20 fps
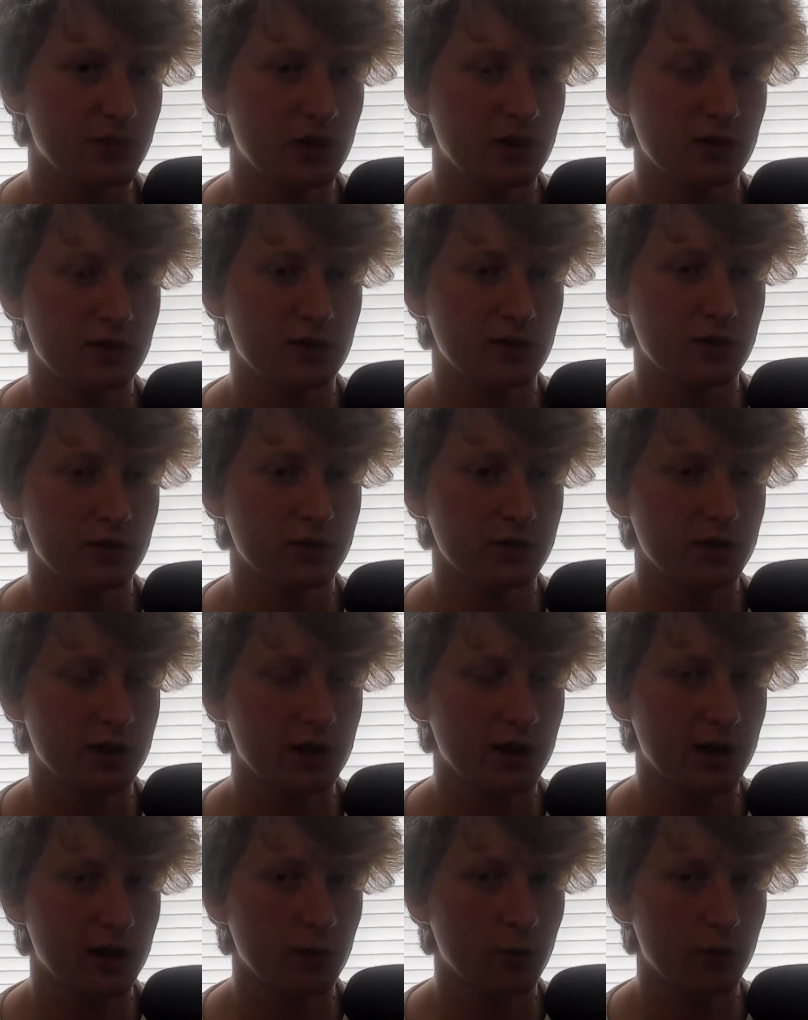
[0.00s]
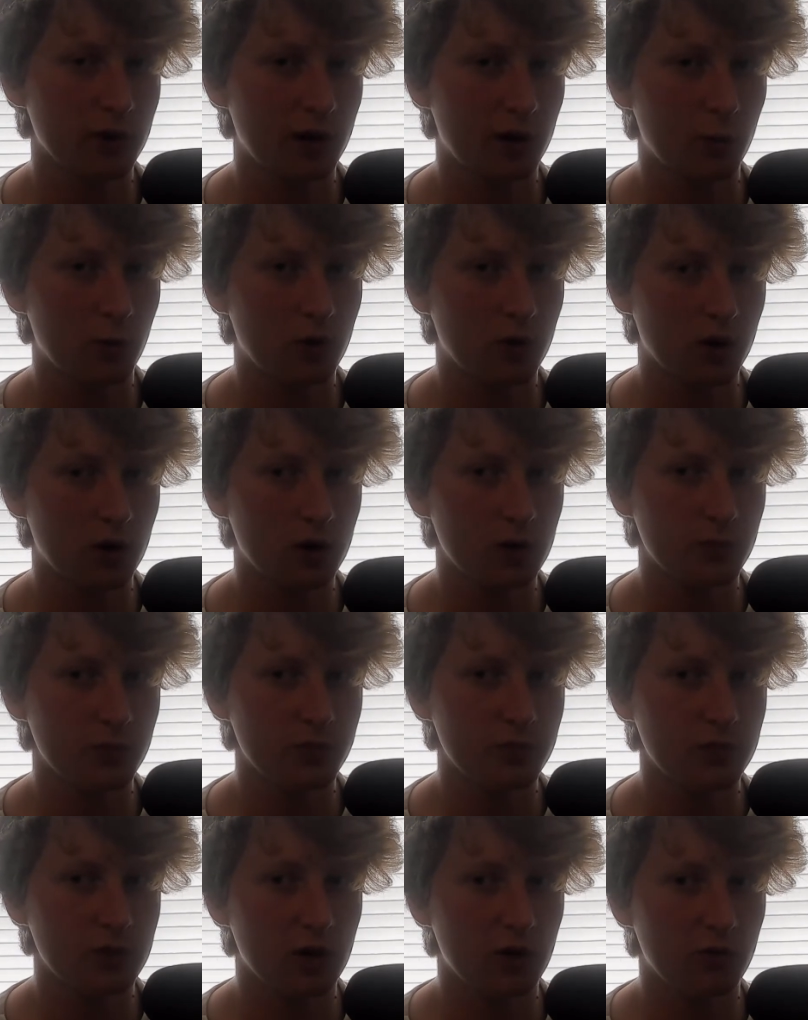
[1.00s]
So today when I woke up
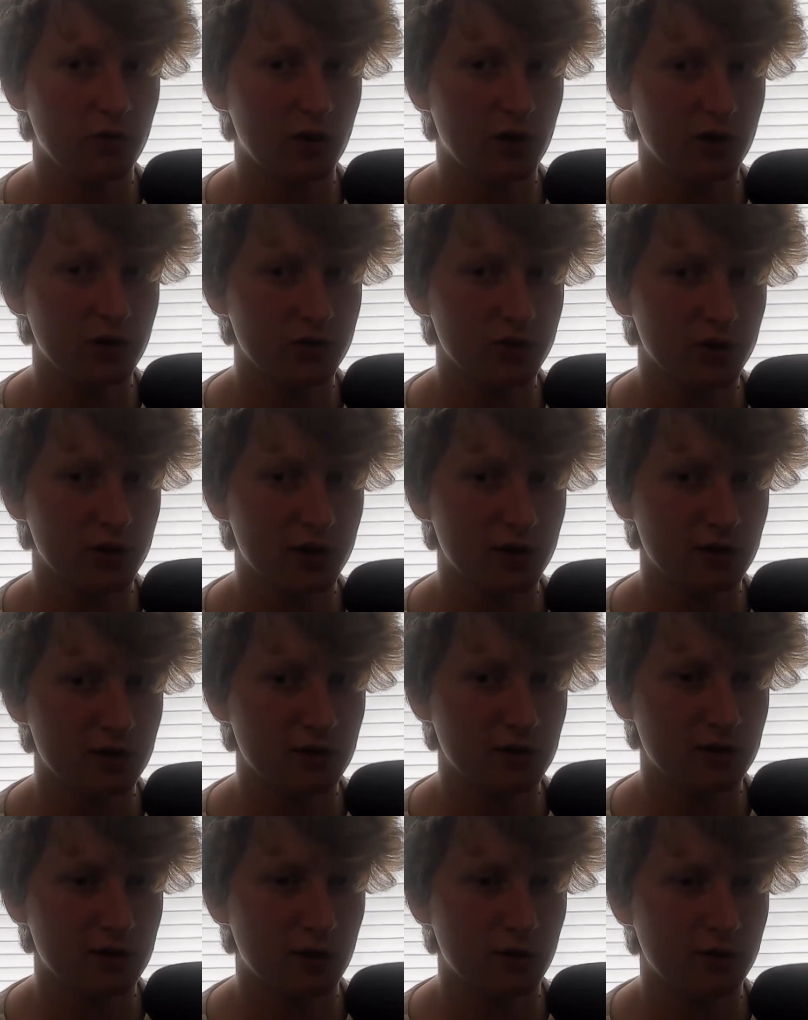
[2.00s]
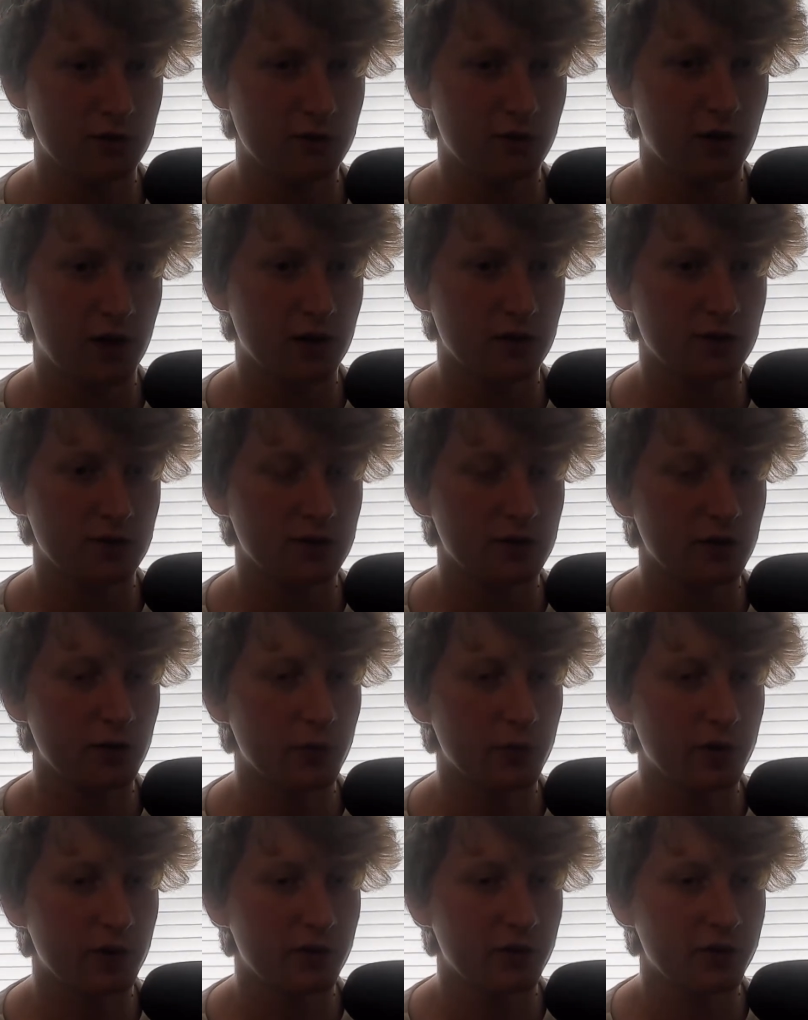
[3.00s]
around 36 hours fasted or
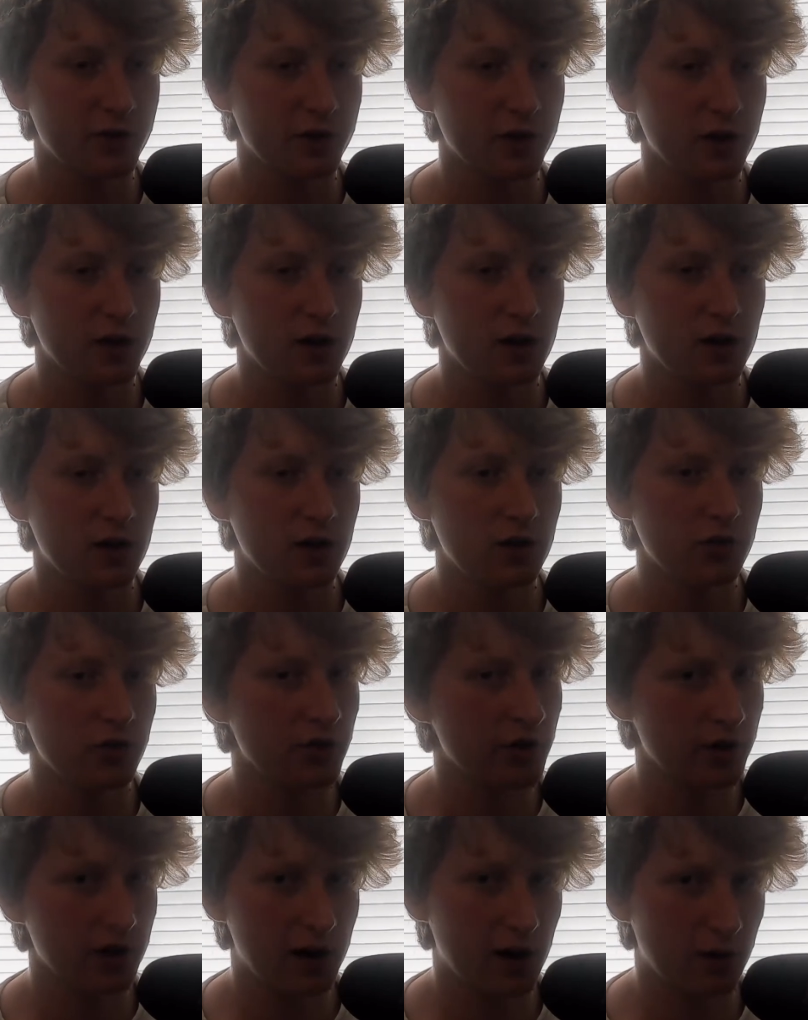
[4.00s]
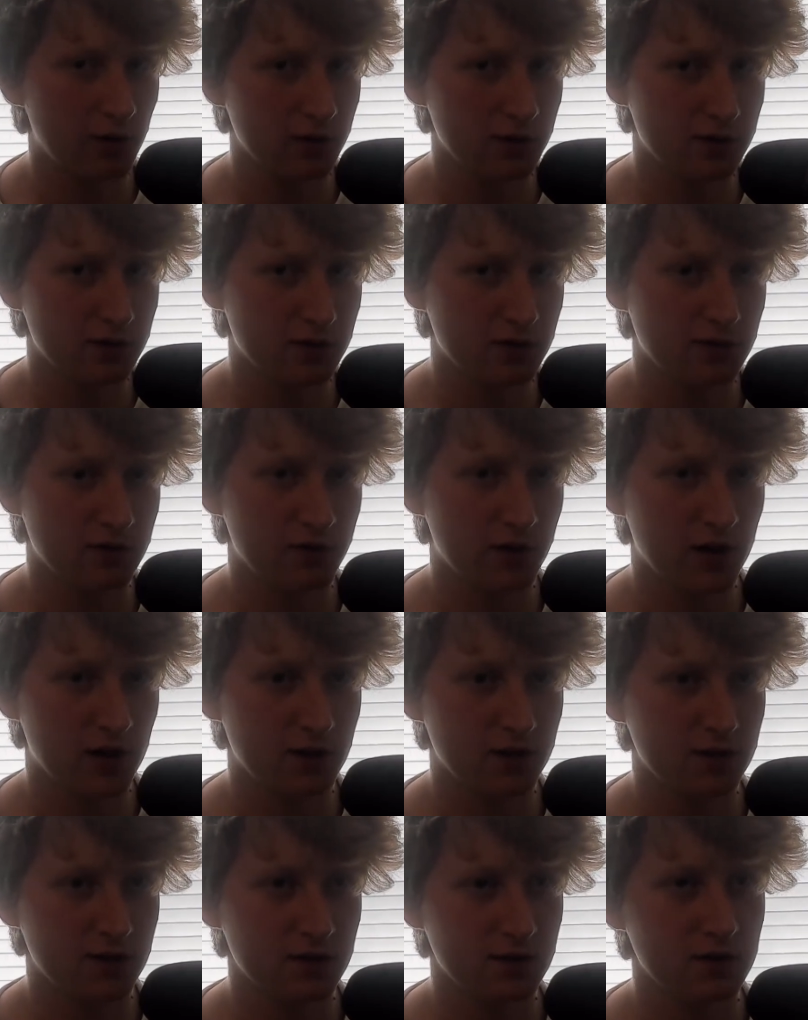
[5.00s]
whatever, 30 hours
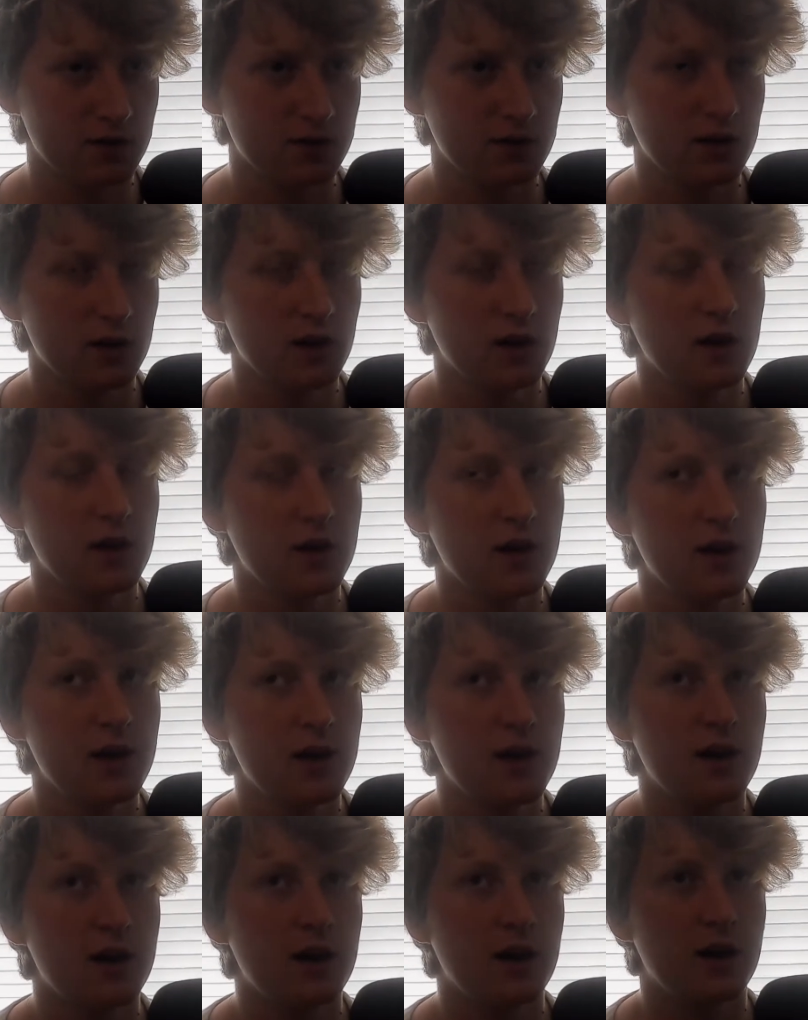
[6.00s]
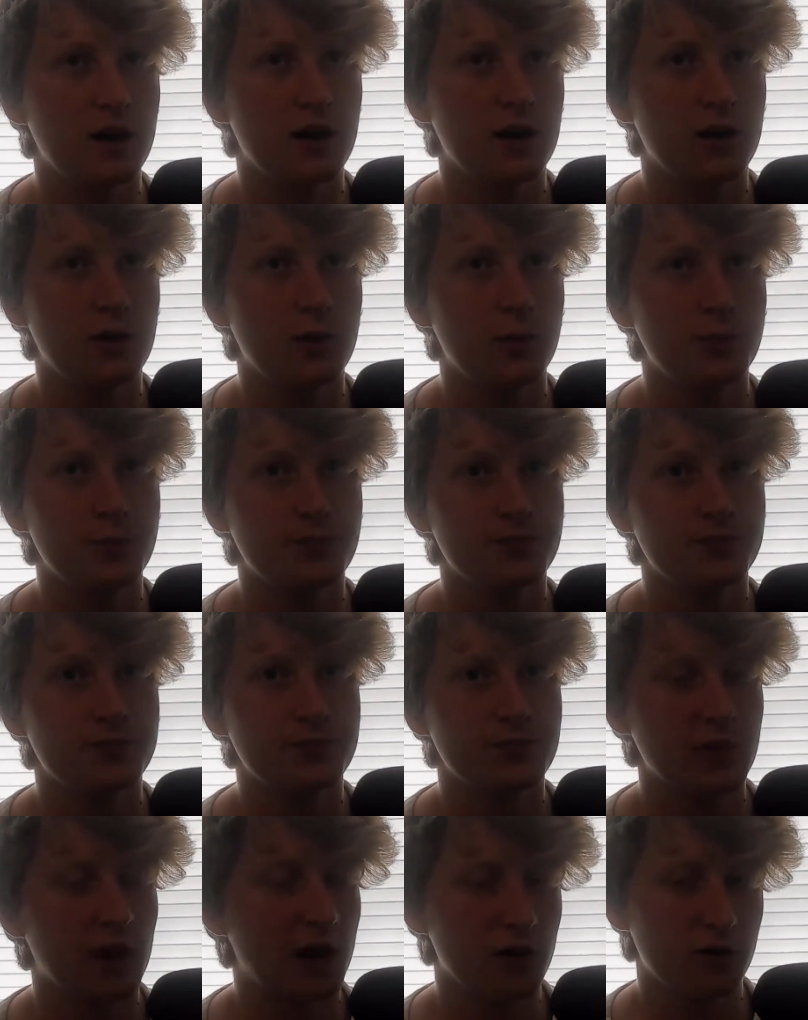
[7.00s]
fasted.
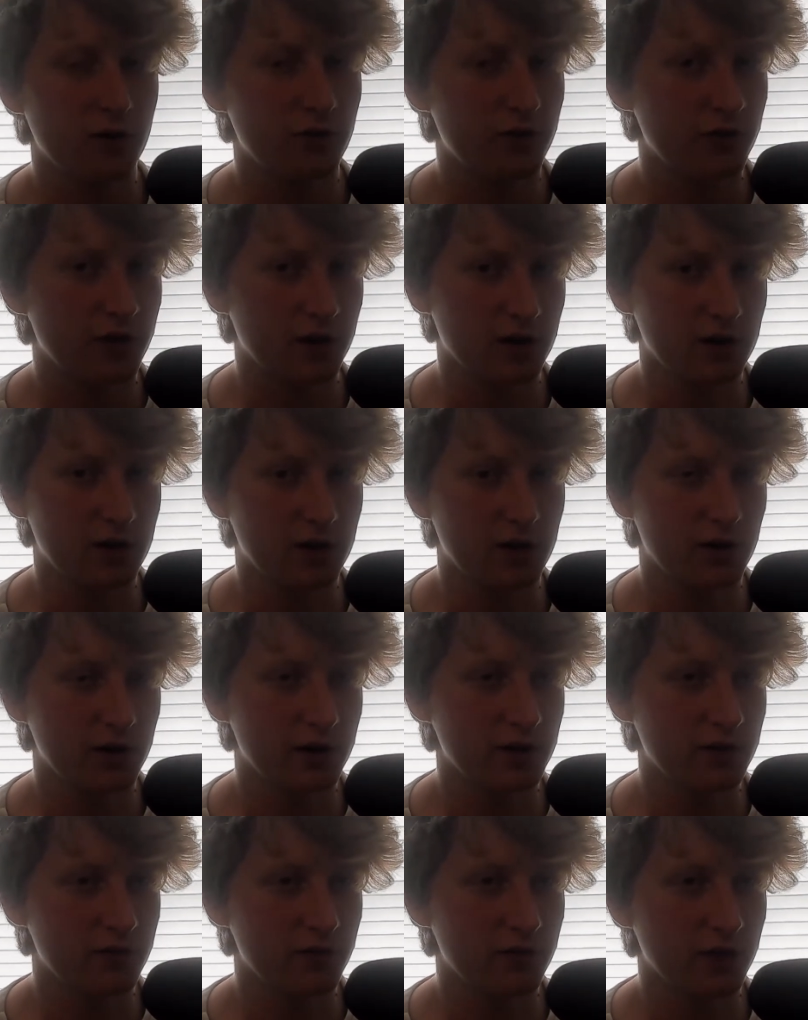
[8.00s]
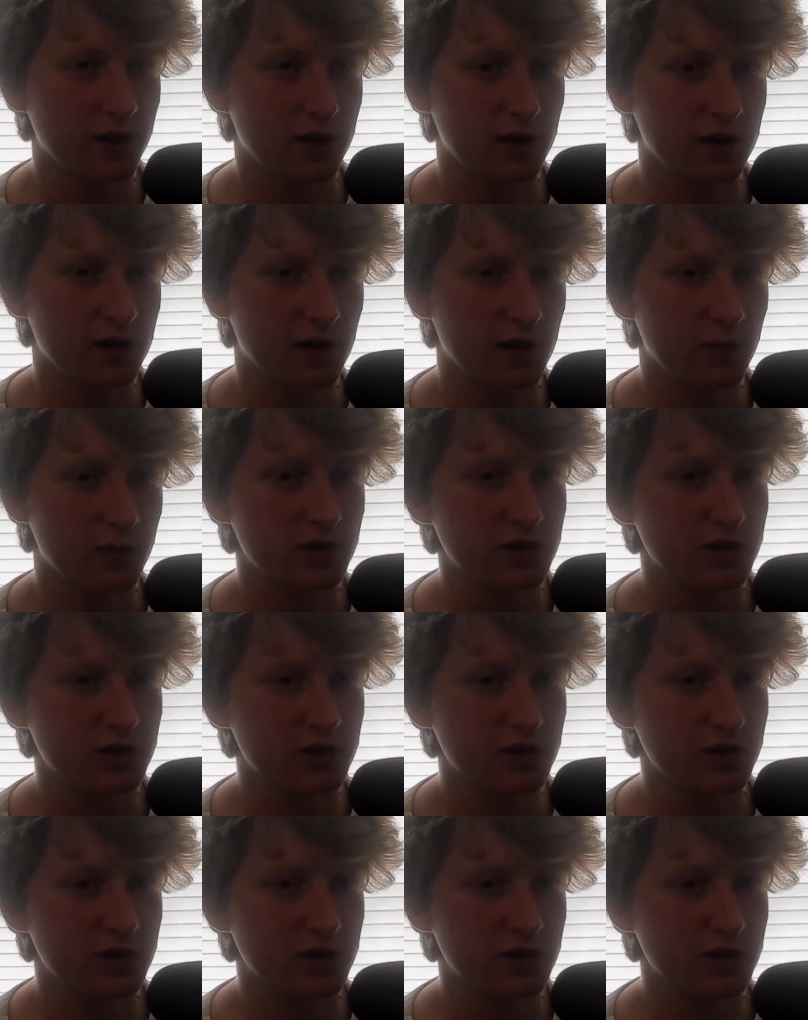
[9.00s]
I don't fucking know. I didn't fucking time the